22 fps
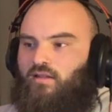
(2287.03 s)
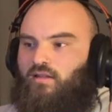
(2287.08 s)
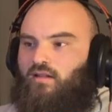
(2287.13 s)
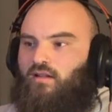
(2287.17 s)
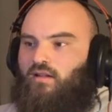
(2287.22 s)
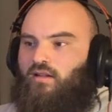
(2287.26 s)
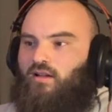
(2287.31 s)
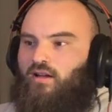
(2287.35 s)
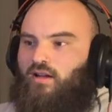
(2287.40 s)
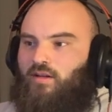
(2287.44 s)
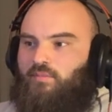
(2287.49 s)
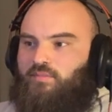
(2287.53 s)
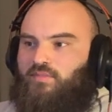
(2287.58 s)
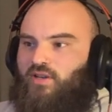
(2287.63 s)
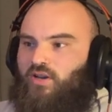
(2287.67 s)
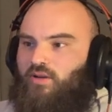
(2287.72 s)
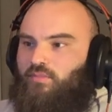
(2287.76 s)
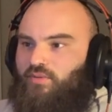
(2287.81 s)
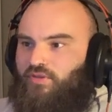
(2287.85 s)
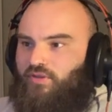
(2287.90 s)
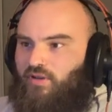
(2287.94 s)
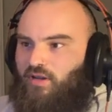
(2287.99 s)
I'm
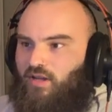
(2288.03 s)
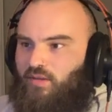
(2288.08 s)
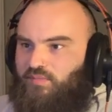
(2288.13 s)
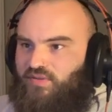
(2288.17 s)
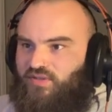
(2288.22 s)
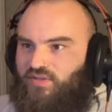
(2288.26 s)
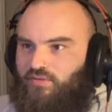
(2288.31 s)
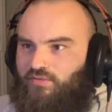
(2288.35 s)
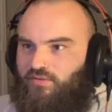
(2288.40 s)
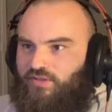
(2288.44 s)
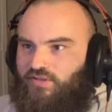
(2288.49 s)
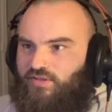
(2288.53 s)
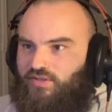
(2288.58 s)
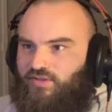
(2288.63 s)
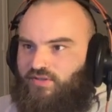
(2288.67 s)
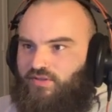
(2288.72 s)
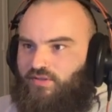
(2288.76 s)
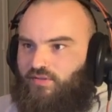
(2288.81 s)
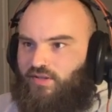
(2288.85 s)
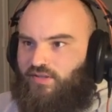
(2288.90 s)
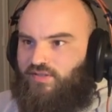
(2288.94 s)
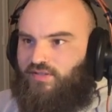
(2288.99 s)
terrible at the name. So let's just
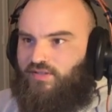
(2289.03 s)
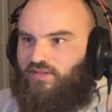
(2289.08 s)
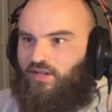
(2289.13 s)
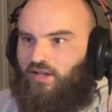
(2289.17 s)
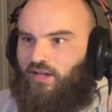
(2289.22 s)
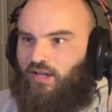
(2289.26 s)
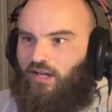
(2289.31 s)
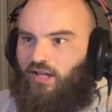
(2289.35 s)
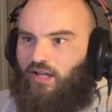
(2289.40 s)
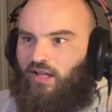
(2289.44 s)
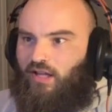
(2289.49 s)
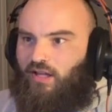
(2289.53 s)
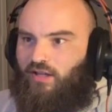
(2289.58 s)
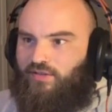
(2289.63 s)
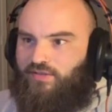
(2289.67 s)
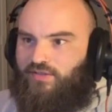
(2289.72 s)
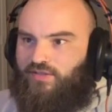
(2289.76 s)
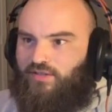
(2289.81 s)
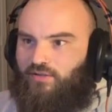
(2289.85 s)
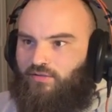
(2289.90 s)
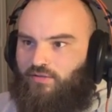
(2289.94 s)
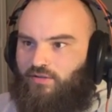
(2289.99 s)
do this.
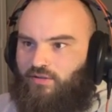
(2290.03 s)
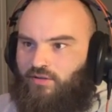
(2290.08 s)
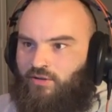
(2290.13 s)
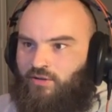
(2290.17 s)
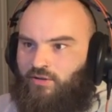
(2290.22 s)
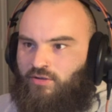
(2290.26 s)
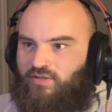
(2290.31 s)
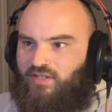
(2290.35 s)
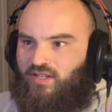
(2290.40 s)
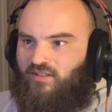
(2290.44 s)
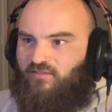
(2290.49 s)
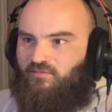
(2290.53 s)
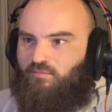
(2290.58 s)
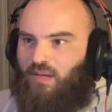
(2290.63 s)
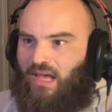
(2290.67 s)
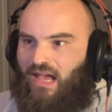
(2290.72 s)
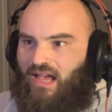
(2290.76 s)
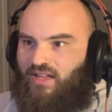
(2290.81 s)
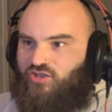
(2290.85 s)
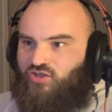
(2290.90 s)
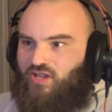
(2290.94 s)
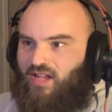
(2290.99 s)
Let's go in here, save
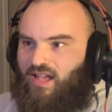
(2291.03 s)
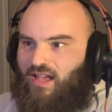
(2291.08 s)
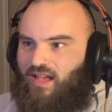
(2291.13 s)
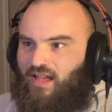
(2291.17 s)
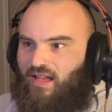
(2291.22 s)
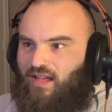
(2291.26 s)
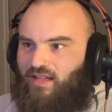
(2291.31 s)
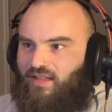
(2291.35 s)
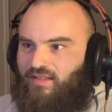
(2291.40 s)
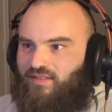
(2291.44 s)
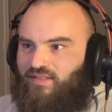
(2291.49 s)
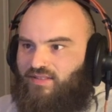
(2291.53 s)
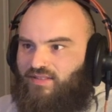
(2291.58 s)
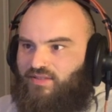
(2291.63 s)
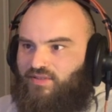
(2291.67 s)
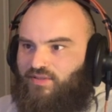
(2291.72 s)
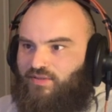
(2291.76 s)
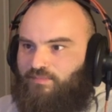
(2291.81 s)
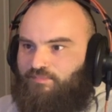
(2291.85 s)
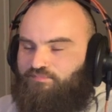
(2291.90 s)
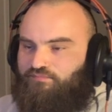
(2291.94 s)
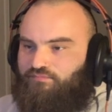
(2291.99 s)
patch
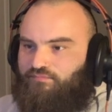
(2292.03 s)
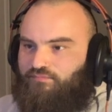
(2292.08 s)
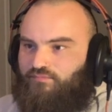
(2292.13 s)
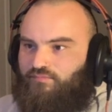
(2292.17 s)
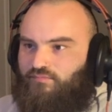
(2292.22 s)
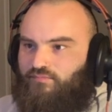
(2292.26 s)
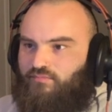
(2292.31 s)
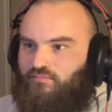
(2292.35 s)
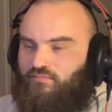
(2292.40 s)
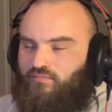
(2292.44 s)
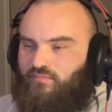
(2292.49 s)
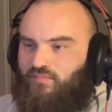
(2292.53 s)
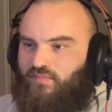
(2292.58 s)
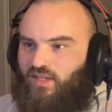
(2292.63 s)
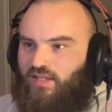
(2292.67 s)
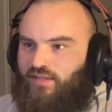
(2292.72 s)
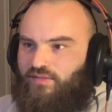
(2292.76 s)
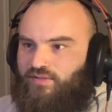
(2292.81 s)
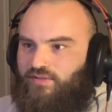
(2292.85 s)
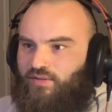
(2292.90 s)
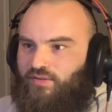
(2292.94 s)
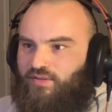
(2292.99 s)
as.
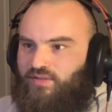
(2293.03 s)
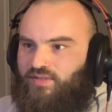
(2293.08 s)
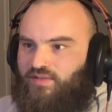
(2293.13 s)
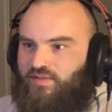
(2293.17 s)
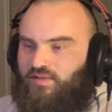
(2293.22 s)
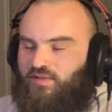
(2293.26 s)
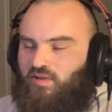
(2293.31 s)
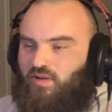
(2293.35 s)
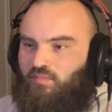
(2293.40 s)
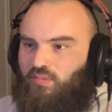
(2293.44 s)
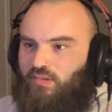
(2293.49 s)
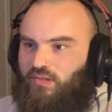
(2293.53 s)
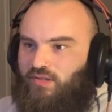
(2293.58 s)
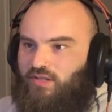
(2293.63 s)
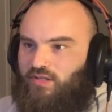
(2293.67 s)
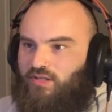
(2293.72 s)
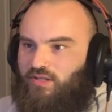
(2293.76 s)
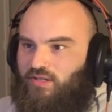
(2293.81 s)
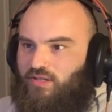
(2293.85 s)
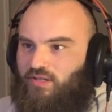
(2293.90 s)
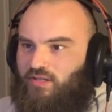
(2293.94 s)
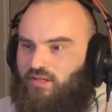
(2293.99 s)
So this is going to
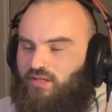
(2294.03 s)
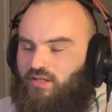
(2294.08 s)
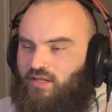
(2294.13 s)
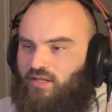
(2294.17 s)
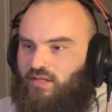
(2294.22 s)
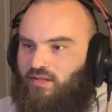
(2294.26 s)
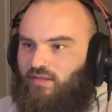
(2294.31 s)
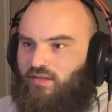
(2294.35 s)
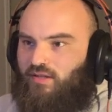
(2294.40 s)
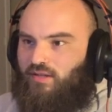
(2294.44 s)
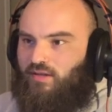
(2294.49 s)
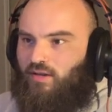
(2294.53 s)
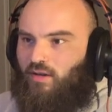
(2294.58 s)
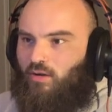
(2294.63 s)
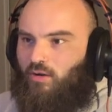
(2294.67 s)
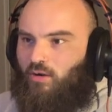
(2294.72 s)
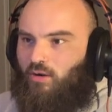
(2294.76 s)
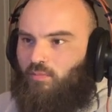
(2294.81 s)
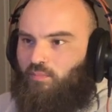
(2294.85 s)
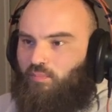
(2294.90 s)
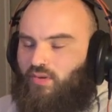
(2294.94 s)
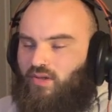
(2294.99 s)
be in the
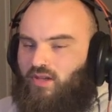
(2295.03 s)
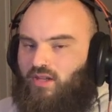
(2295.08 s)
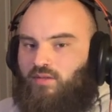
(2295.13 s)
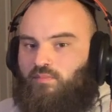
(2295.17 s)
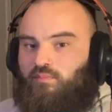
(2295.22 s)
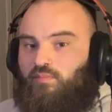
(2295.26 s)
ARP and